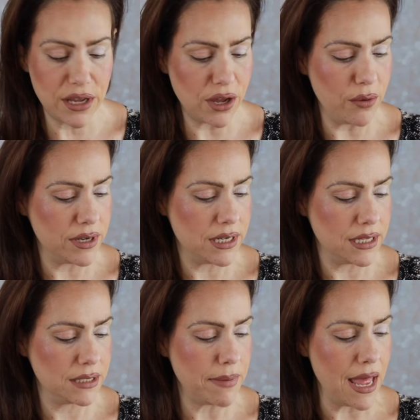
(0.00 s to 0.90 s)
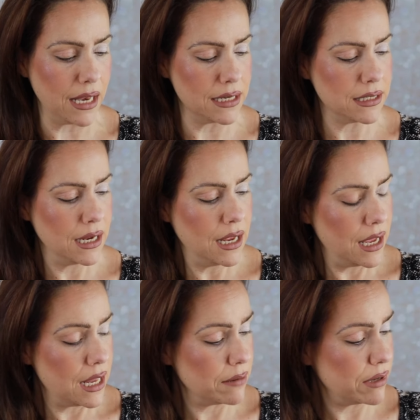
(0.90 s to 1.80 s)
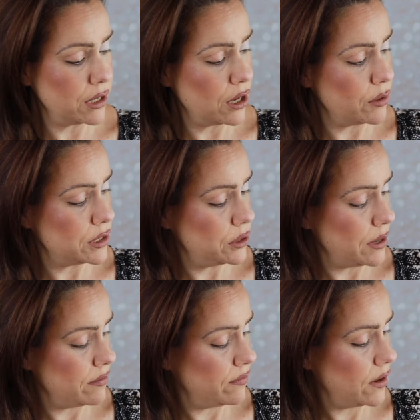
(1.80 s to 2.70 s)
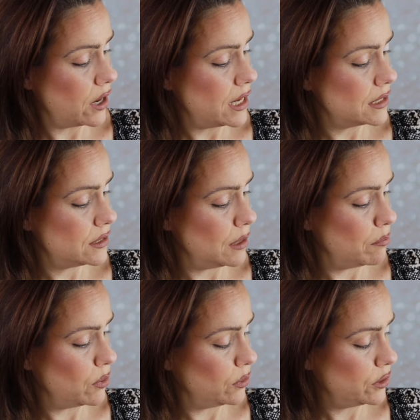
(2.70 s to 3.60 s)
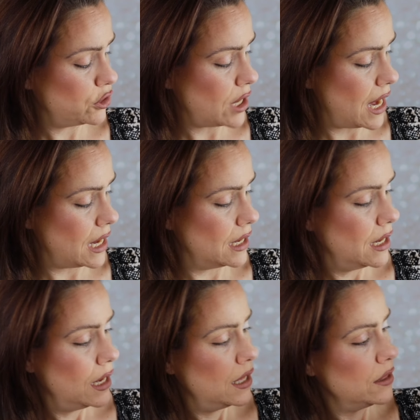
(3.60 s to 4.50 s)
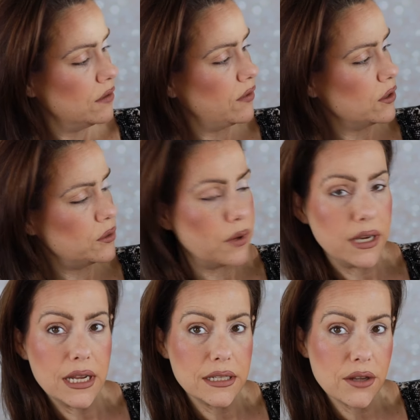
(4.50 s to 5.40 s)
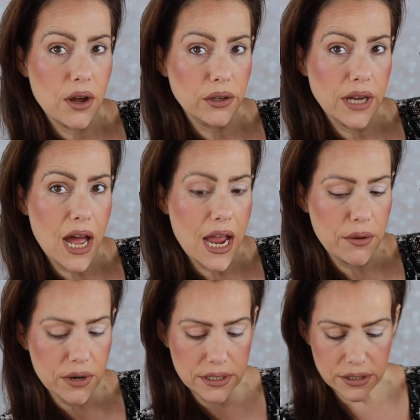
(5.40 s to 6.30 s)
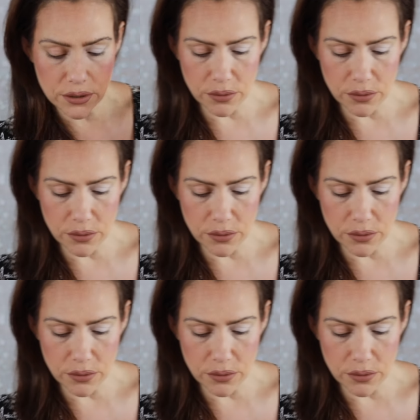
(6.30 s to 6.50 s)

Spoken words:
go into this palette, and I'm going to go into a very simple shade. The first one, it's called Iris.